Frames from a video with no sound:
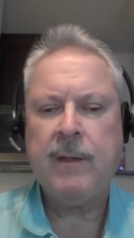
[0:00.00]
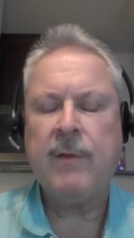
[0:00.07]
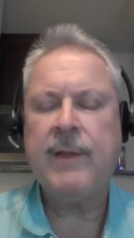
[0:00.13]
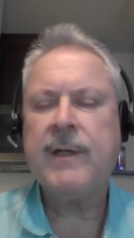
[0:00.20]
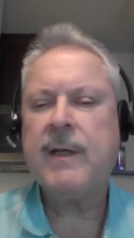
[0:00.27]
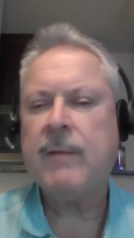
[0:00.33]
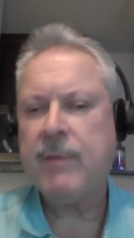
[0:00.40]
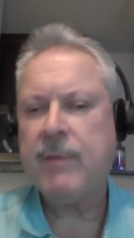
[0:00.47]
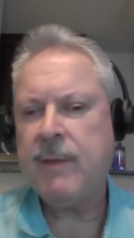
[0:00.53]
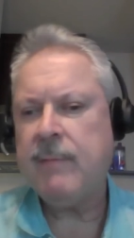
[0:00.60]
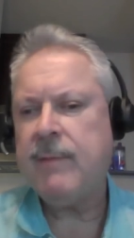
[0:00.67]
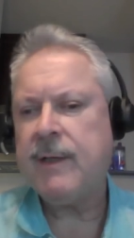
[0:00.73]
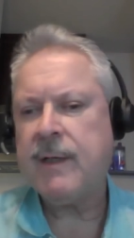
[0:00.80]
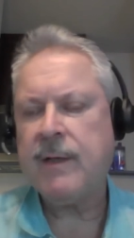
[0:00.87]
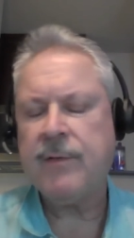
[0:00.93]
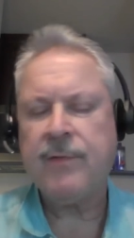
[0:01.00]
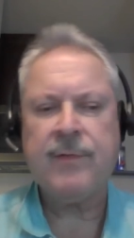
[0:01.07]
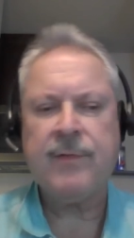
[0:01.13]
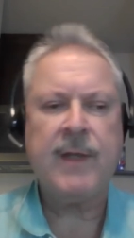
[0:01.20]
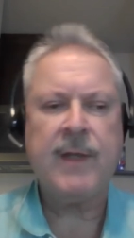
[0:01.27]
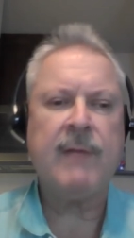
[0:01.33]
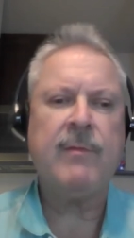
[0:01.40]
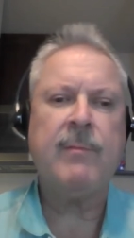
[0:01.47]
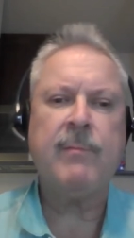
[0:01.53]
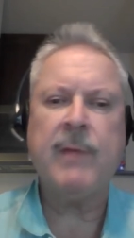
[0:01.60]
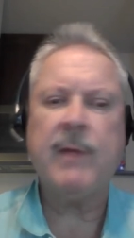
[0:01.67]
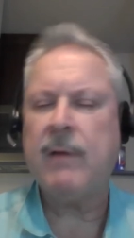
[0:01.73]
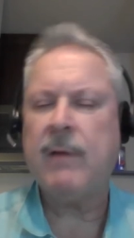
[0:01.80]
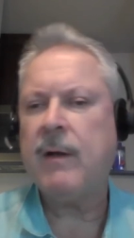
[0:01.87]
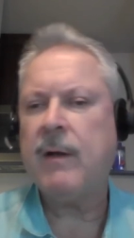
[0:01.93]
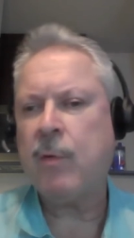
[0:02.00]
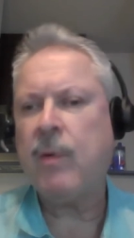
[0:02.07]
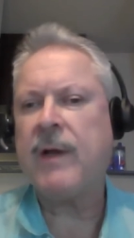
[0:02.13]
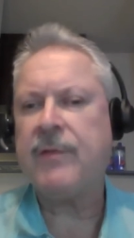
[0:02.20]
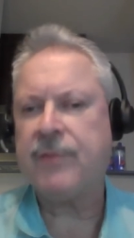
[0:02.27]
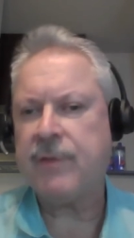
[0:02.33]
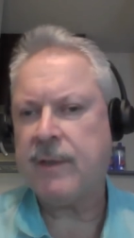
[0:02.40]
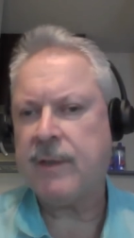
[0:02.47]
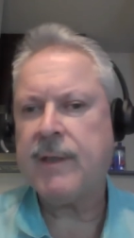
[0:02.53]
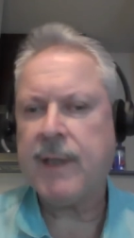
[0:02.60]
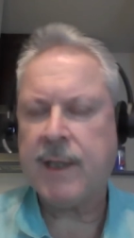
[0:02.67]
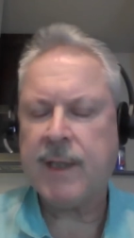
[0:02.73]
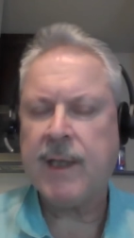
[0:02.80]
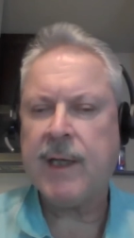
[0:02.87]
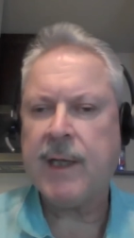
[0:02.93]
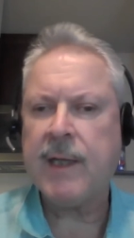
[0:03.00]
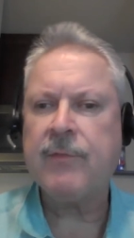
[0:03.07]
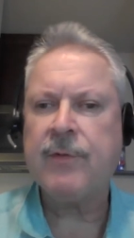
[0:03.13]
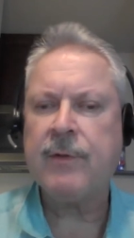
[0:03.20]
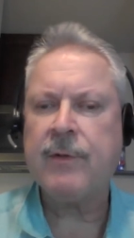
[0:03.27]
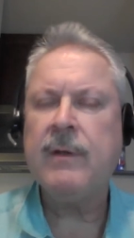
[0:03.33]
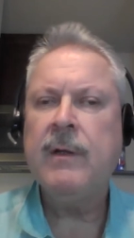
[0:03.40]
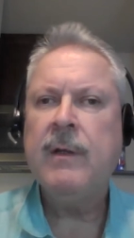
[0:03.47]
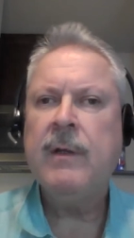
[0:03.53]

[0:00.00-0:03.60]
they come to me because they have a question that they can't answer.